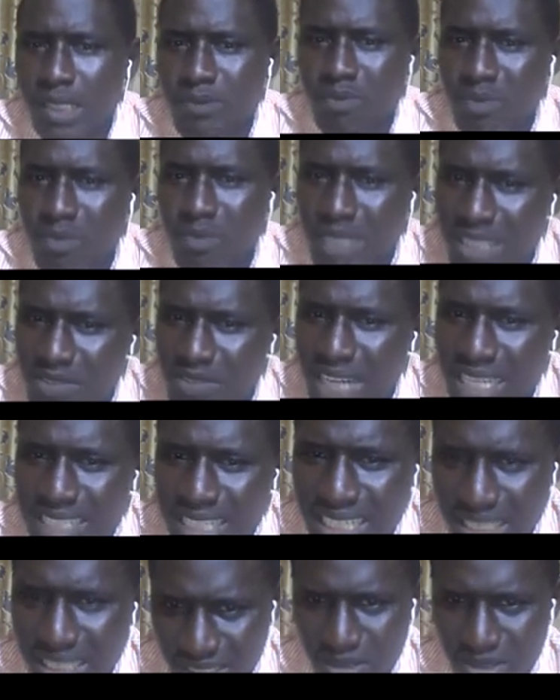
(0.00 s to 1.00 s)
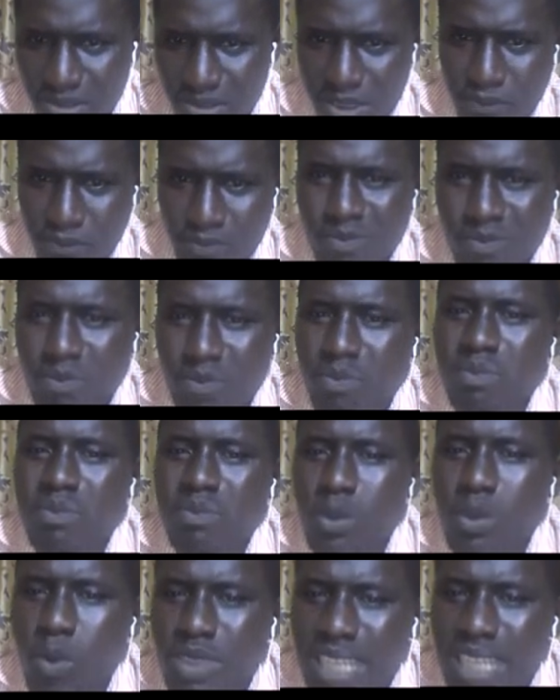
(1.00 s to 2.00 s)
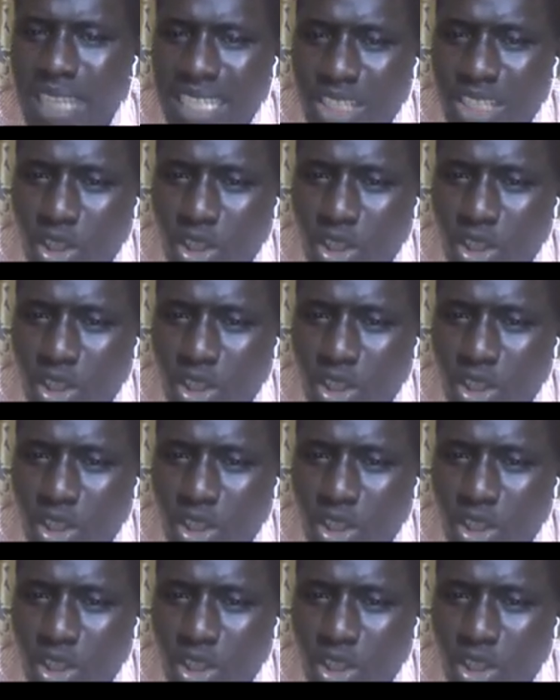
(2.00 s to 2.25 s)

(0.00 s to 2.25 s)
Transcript: If that's the case, what